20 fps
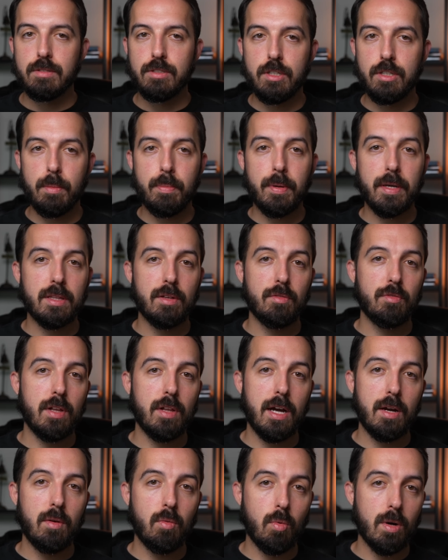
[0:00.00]
Dipping the
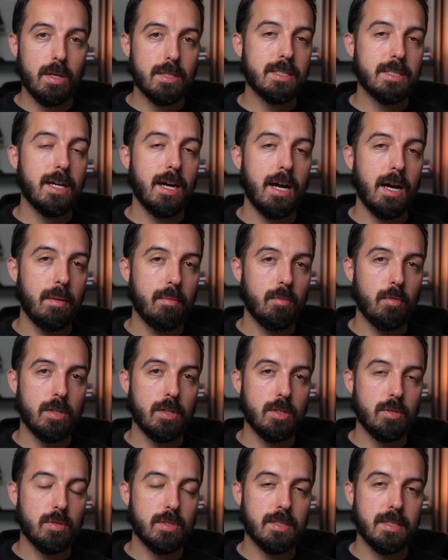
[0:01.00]
fly 1 time
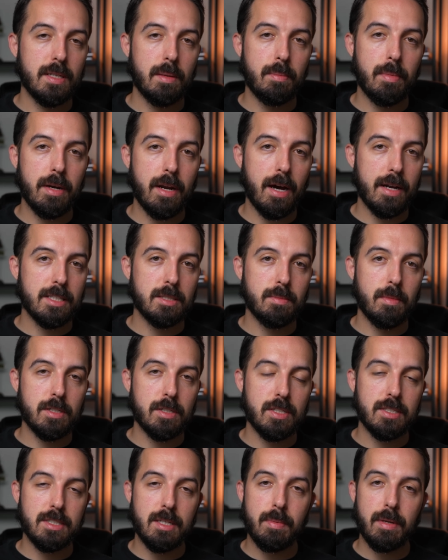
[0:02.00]
reduces it, but not as much
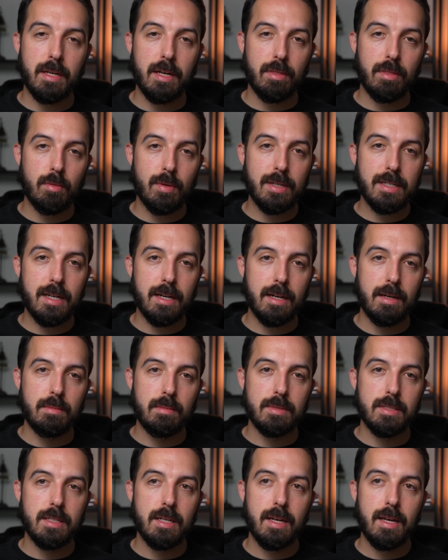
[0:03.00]
as dipping it 3
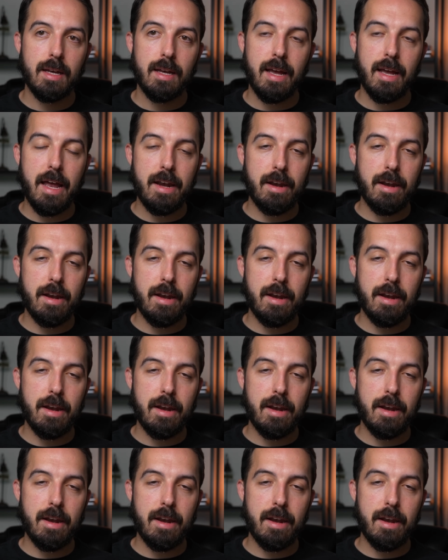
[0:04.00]
times. And